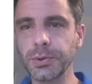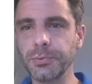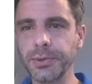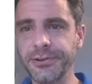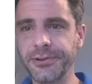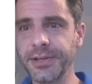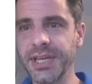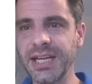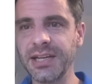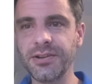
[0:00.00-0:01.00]
We'll get
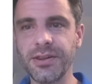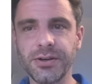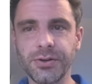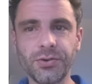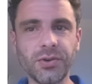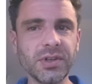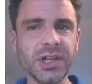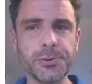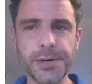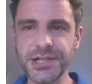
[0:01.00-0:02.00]
into those.
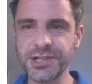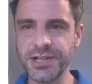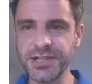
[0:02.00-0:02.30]
Equation,